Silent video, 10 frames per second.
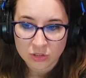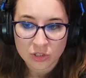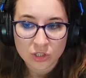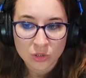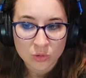to
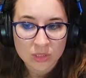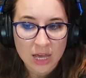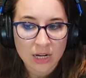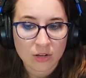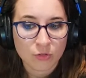use
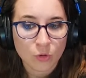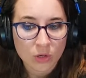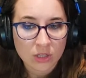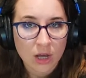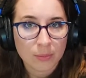at a
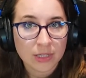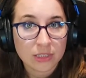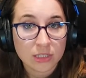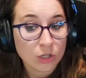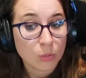forthcoming
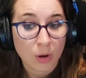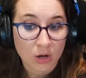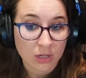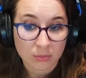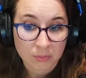dinner
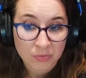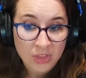party.